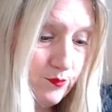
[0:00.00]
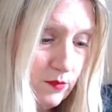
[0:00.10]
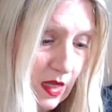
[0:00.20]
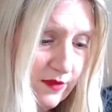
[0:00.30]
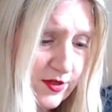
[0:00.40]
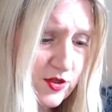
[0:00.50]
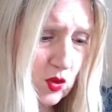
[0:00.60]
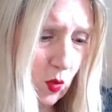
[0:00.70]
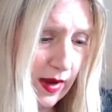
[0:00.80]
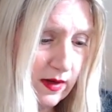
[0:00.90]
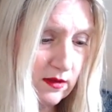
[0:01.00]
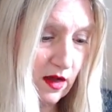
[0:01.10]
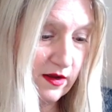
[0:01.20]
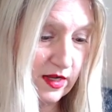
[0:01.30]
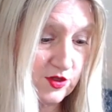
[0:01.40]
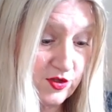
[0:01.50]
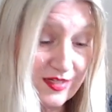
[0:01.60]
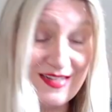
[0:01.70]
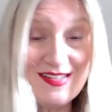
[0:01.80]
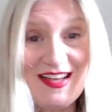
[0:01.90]
there's quite a lot of extra
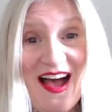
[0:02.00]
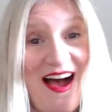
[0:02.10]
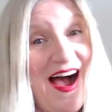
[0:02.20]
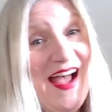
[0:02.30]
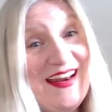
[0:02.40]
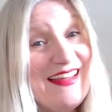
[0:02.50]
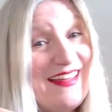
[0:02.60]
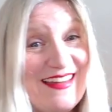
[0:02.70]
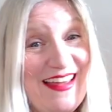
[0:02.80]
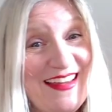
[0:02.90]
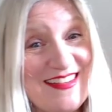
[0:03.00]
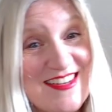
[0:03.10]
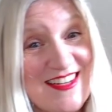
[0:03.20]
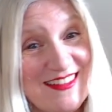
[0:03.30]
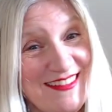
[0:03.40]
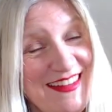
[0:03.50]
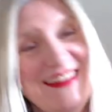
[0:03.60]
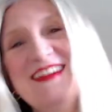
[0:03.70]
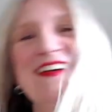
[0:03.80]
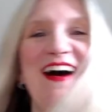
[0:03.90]
ease. I didn't get gauge.
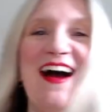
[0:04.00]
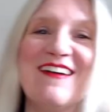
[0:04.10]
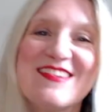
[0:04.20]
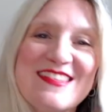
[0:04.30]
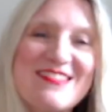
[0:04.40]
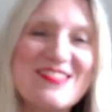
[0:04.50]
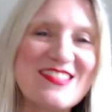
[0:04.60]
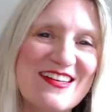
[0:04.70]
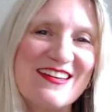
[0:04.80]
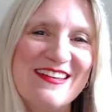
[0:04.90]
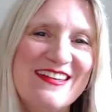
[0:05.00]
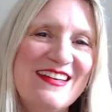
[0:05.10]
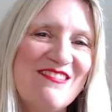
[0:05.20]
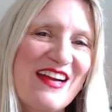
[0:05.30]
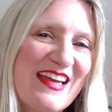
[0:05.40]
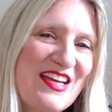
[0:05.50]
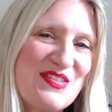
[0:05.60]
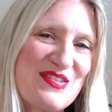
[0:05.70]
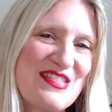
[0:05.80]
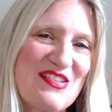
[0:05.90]
I was looser. My gauge
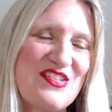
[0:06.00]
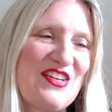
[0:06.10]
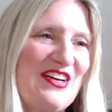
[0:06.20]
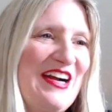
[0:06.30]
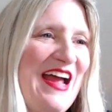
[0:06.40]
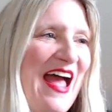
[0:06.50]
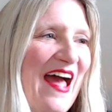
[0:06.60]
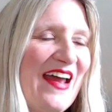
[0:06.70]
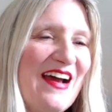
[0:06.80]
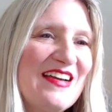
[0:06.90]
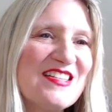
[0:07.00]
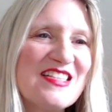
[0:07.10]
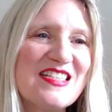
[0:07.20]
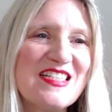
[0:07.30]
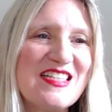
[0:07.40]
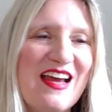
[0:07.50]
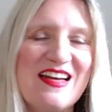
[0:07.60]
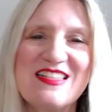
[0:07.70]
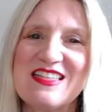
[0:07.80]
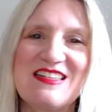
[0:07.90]
was looser. And I just
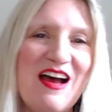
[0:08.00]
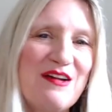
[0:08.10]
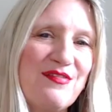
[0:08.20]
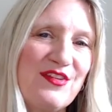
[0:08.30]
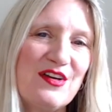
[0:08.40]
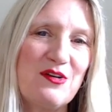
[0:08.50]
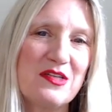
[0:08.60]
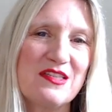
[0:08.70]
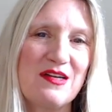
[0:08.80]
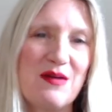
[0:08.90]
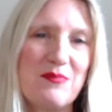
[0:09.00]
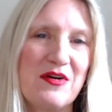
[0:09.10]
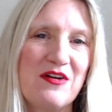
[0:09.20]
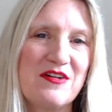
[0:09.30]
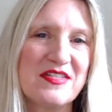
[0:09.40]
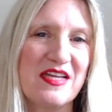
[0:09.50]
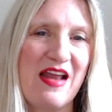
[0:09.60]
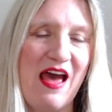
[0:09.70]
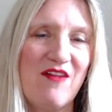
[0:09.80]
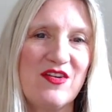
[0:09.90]
decided to not fiddle with the numbers and
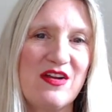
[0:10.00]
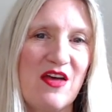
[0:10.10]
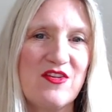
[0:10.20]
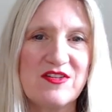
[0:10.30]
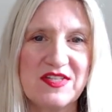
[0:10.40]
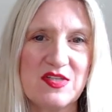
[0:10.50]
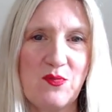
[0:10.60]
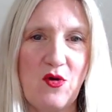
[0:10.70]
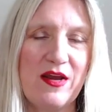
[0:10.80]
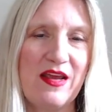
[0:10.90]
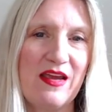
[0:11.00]
have another disappointing